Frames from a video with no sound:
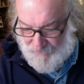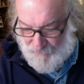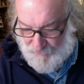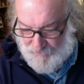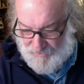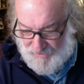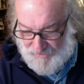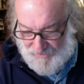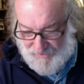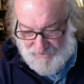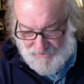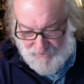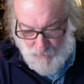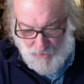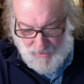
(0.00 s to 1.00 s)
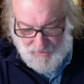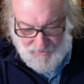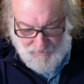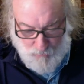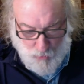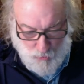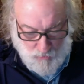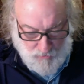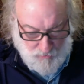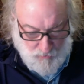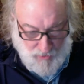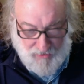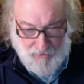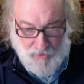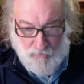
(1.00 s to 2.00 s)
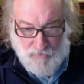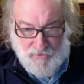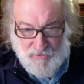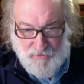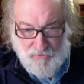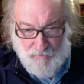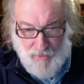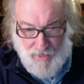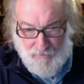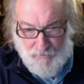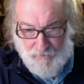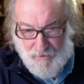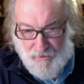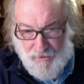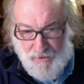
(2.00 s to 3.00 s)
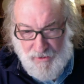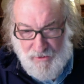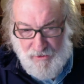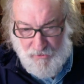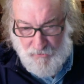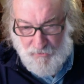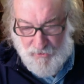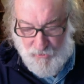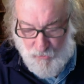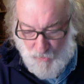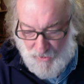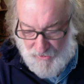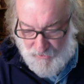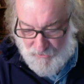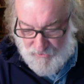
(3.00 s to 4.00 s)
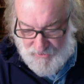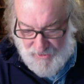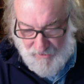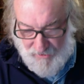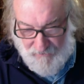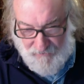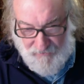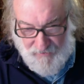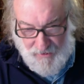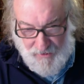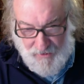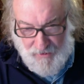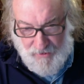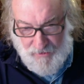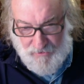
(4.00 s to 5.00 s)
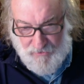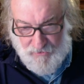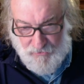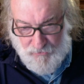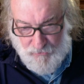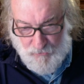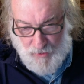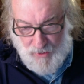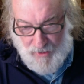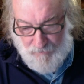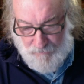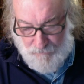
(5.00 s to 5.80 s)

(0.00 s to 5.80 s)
to 13. This is why it's important to write notes in your Bible. You can direct yourself to